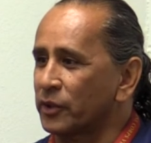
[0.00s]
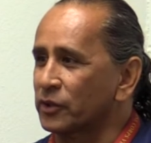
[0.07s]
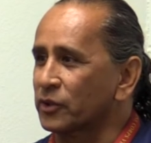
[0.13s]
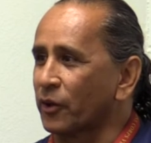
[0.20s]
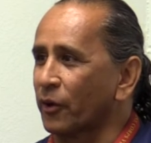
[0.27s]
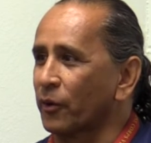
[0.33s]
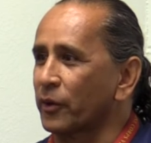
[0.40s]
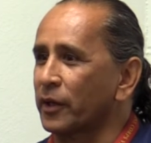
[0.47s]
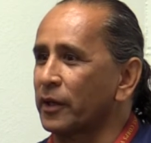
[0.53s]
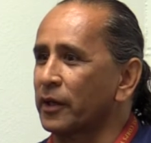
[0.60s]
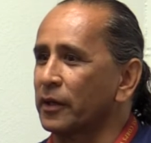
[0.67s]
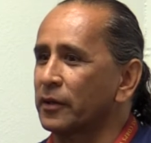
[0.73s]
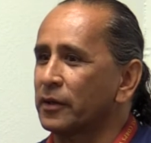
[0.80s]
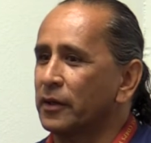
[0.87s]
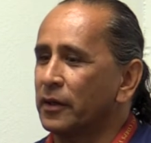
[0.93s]
He's currently
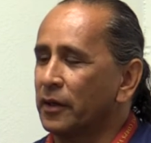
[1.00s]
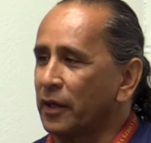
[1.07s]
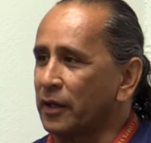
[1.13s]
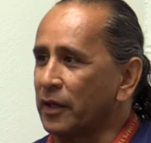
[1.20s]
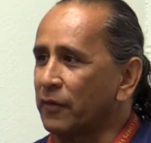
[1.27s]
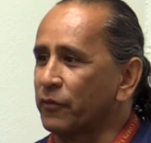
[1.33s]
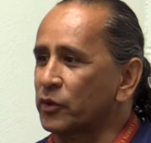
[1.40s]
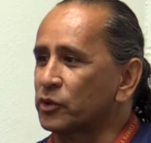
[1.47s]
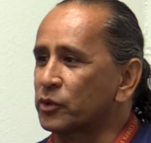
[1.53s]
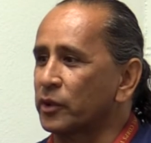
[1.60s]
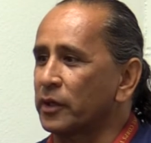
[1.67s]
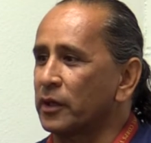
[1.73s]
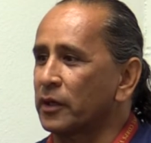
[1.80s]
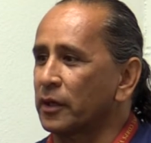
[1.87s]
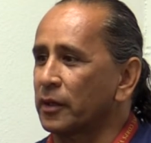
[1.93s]
an
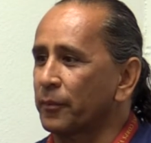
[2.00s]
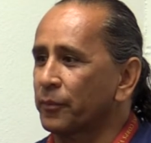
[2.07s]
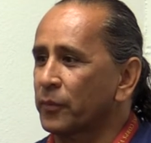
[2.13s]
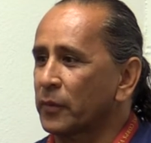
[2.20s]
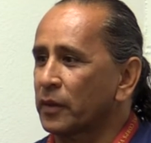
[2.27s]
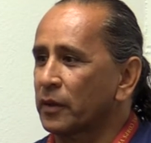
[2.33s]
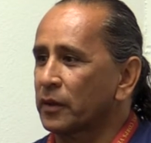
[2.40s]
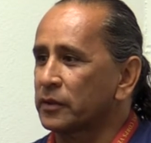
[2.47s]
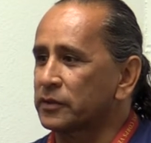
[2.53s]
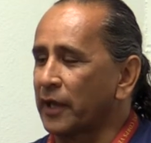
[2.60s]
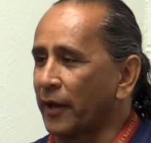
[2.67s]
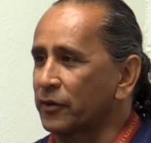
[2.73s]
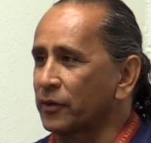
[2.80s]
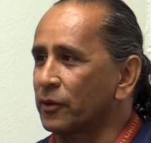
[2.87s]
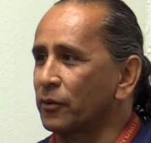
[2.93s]
infantry
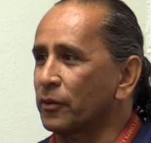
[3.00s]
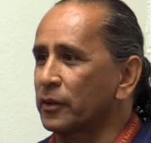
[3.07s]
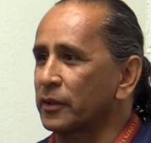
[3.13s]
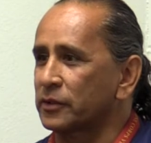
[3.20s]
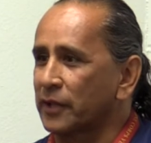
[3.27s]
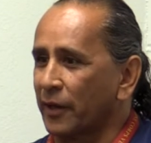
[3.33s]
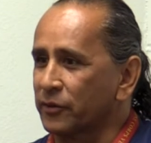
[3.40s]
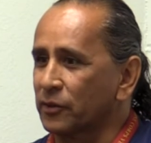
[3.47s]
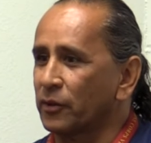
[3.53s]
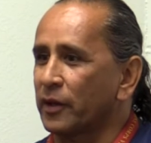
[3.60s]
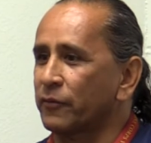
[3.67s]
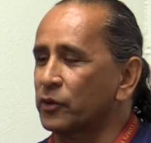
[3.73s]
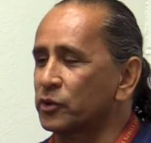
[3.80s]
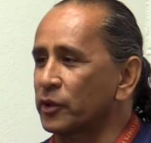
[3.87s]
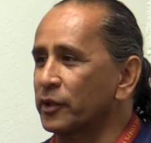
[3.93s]
tactical
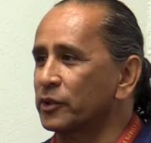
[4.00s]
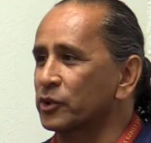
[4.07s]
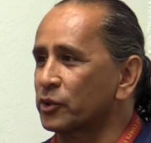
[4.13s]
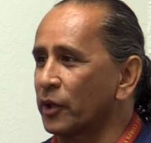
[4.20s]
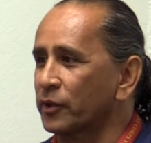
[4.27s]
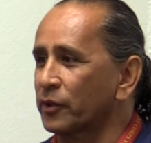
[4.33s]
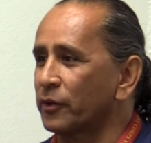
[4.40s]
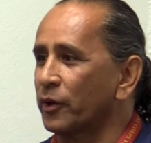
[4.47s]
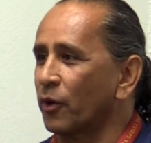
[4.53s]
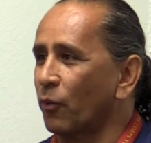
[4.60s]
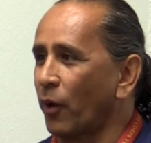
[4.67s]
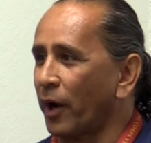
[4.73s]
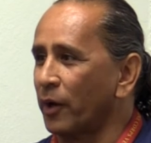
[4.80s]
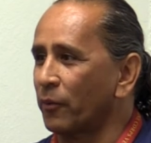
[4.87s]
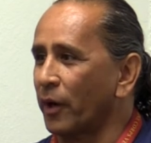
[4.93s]
infantry instructor in
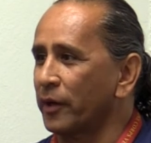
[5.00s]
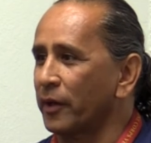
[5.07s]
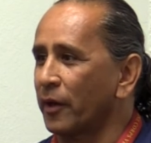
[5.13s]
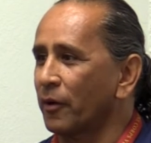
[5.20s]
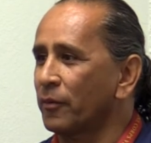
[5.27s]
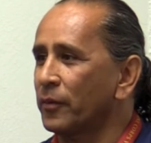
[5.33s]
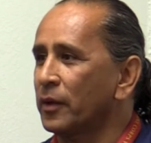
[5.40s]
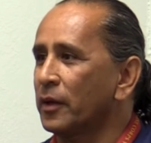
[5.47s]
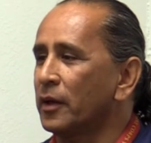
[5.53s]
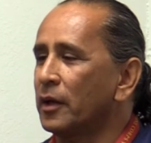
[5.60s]
Hawaii right now.